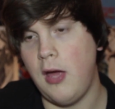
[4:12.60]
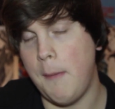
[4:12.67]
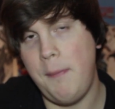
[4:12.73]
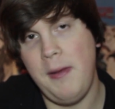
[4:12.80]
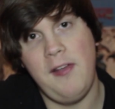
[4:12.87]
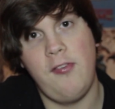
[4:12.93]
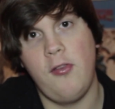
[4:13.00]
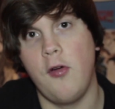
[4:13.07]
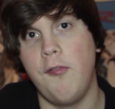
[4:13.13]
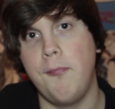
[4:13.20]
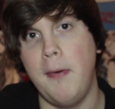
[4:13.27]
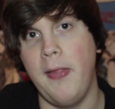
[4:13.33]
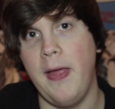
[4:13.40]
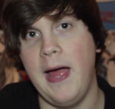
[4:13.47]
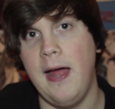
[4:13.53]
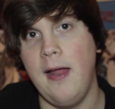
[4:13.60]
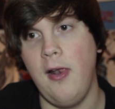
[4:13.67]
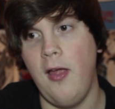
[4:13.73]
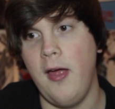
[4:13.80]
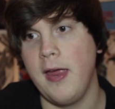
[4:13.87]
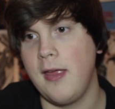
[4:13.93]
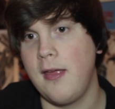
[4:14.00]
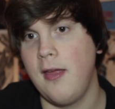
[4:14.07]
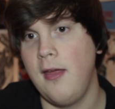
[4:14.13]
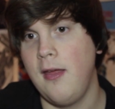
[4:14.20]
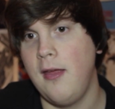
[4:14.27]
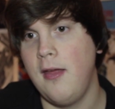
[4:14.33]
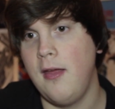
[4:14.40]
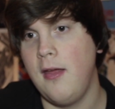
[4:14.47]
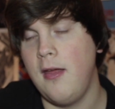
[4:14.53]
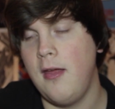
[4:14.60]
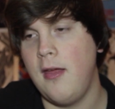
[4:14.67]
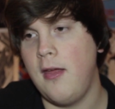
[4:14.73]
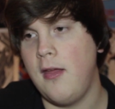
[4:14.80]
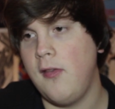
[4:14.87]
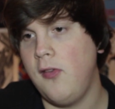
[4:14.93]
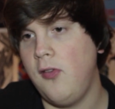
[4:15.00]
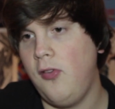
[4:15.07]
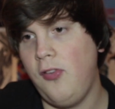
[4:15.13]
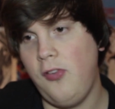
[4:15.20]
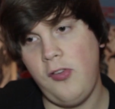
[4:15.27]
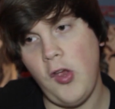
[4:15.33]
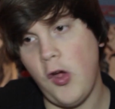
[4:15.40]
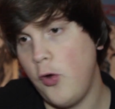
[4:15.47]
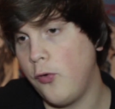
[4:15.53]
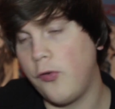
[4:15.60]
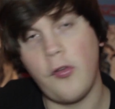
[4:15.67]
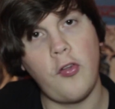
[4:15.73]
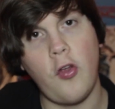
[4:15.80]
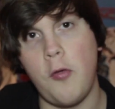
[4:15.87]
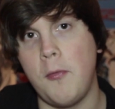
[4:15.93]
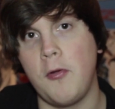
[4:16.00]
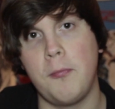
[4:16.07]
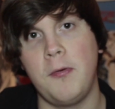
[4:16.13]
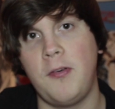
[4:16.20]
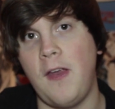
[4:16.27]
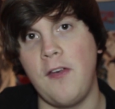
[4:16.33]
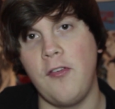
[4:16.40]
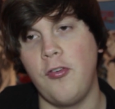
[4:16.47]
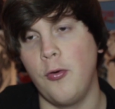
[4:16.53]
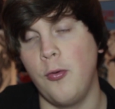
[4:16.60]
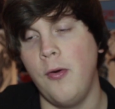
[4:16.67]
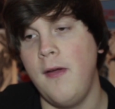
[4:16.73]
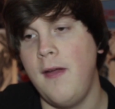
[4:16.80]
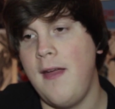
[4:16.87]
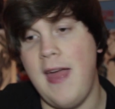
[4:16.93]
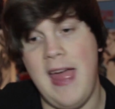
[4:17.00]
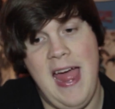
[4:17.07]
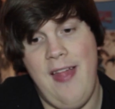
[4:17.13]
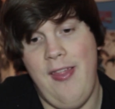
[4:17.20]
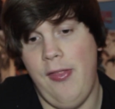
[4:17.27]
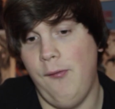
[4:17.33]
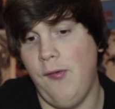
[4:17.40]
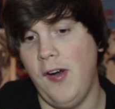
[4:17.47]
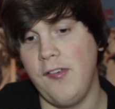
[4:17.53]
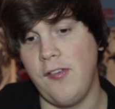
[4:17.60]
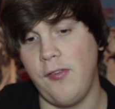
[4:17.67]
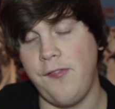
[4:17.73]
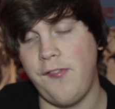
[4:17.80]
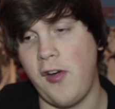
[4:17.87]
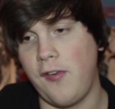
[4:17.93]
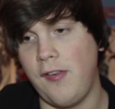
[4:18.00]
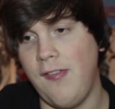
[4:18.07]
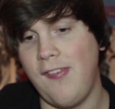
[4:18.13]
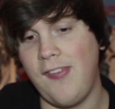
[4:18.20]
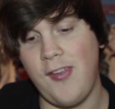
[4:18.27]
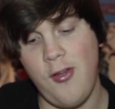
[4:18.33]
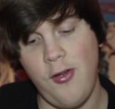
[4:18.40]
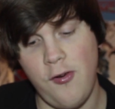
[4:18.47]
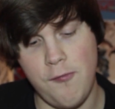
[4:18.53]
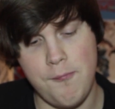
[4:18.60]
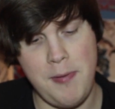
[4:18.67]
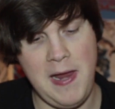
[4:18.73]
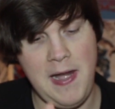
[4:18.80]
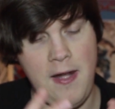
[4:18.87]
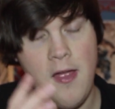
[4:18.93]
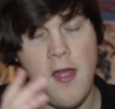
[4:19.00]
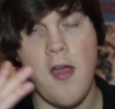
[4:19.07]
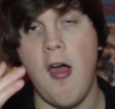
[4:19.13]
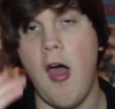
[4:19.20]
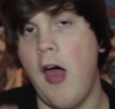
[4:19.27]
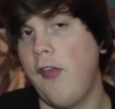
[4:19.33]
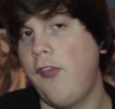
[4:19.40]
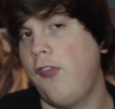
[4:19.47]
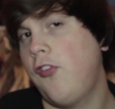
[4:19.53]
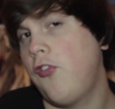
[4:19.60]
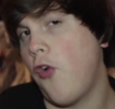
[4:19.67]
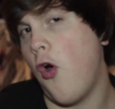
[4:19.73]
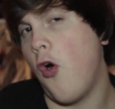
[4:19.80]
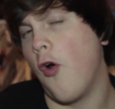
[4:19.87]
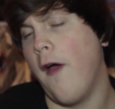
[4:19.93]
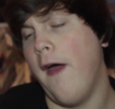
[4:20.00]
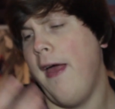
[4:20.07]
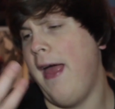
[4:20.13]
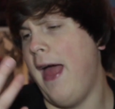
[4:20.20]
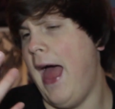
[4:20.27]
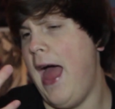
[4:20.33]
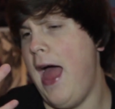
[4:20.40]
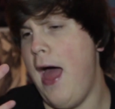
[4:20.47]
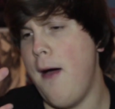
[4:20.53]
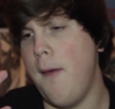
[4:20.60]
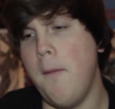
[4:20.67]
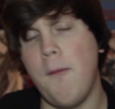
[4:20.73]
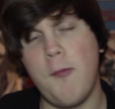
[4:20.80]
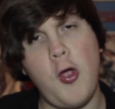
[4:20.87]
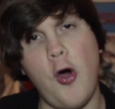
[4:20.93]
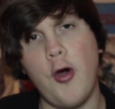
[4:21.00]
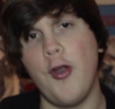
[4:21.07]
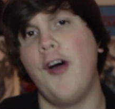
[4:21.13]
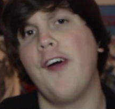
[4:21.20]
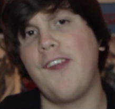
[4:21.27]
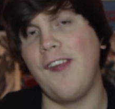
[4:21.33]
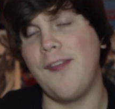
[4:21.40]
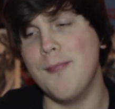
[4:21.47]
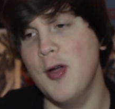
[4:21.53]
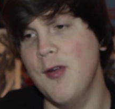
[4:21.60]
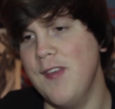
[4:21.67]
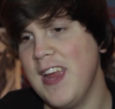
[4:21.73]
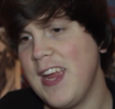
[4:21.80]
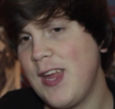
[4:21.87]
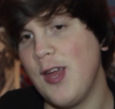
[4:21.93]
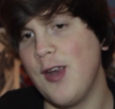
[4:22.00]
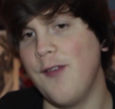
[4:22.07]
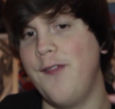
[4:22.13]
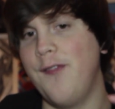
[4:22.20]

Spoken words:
I'm pissed off by that. Like, so much potential, and then the writers just fucked it. This could have been a strong con artist movie. It could